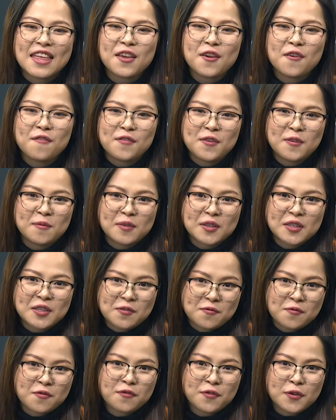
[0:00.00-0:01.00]
you very much
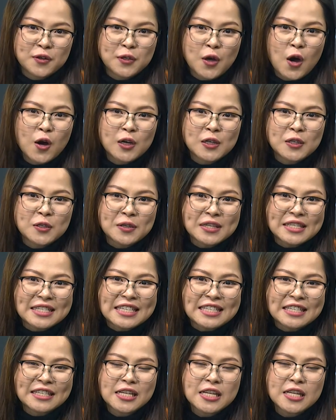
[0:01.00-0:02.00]
for talking to us,
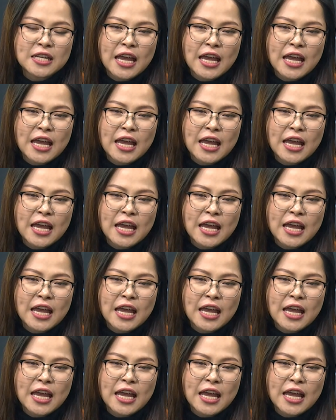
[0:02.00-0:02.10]
Enerel,